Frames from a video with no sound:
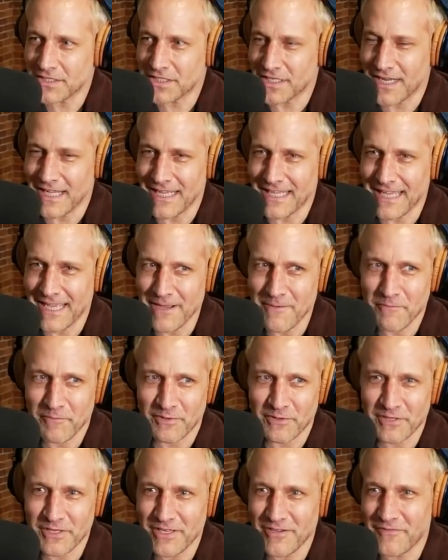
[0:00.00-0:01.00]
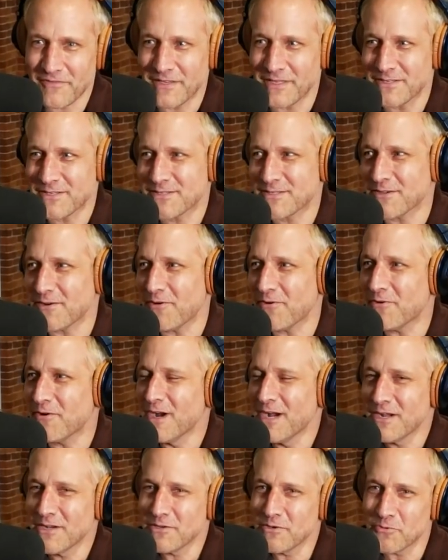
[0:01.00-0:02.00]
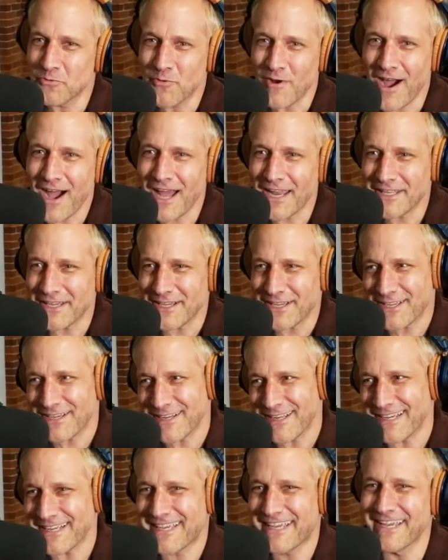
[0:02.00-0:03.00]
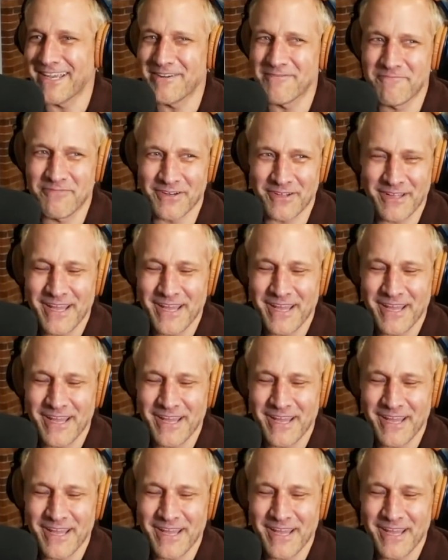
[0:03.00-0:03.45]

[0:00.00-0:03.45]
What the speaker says: and I can't believe he's so neurotic, and I can't,